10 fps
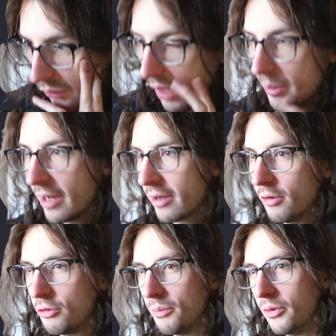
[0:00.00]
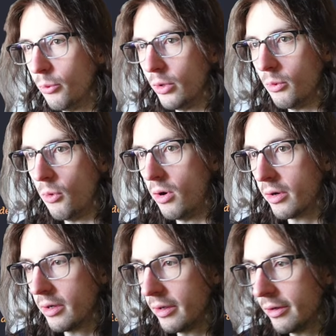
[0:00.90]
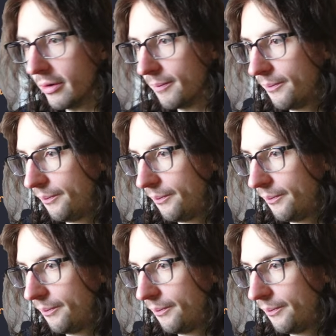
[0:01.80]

I mean, I could do something really wonky here.